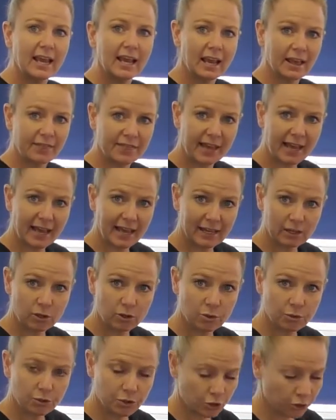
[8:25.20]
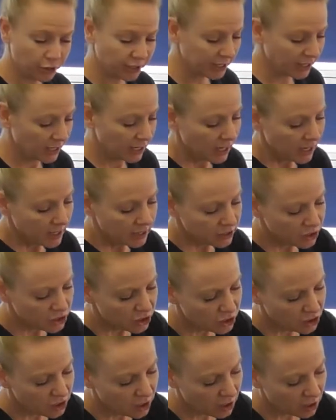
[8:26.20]
at that ankle joint.
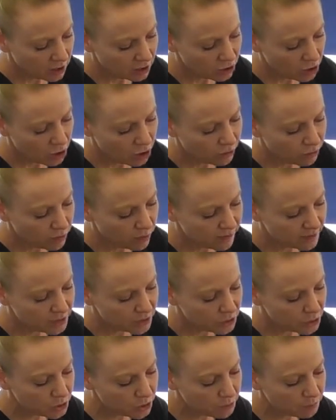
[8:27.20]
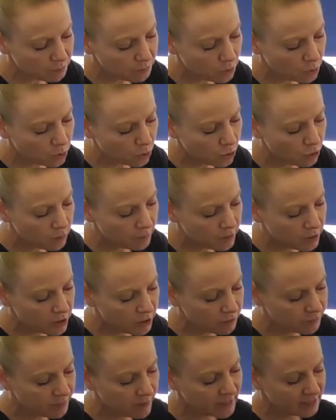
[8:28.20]
Start off with a small
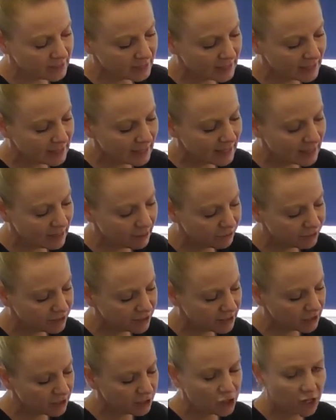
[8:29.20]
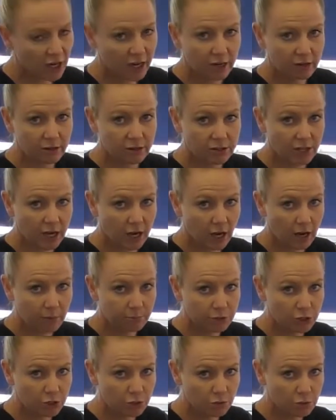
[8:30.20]
movement, so lifting the toes
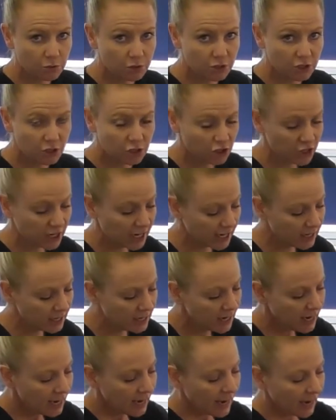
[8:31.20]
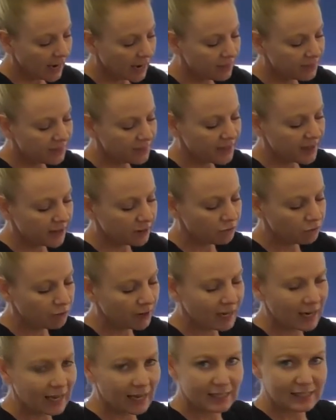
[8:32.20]
up towards the shin and then
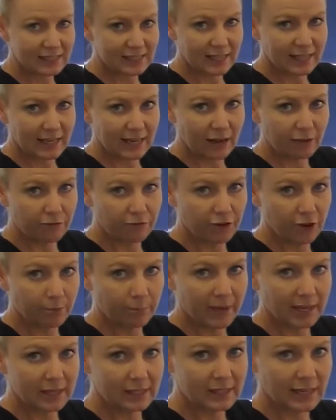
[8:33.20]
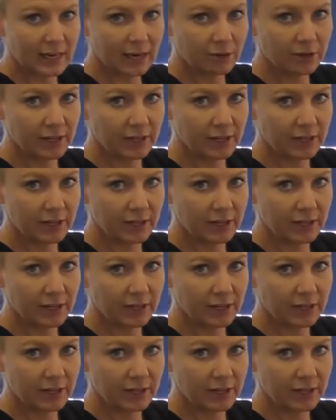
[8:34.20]
relaxing that foot back down